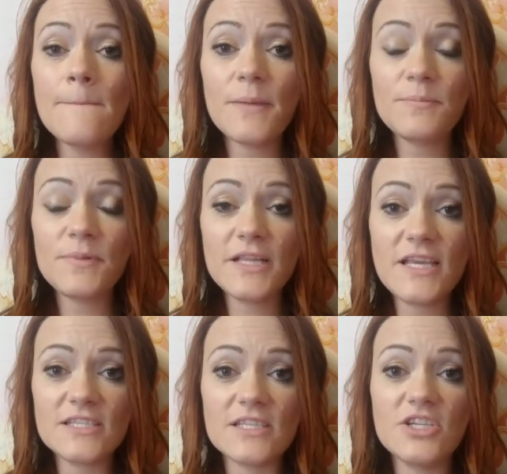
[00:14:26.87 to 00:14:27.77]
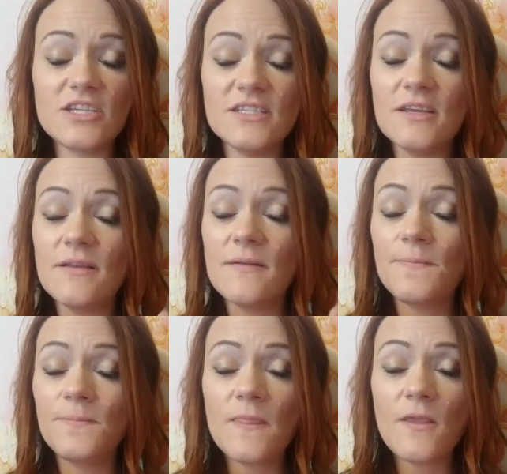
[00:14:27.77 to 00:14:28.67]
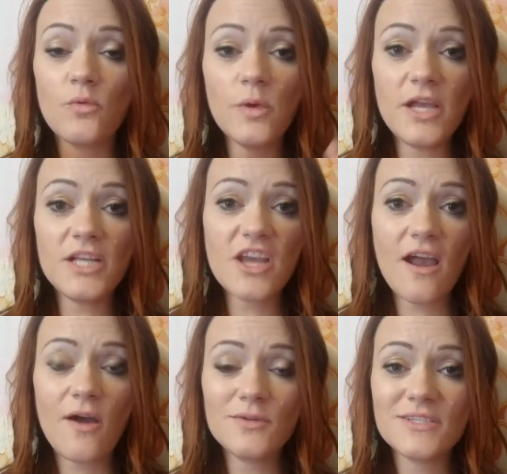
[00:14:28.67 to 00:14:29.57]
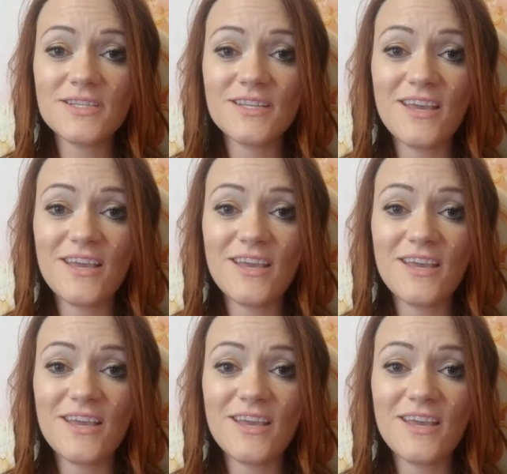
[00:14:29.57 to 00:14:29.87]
But please just reach out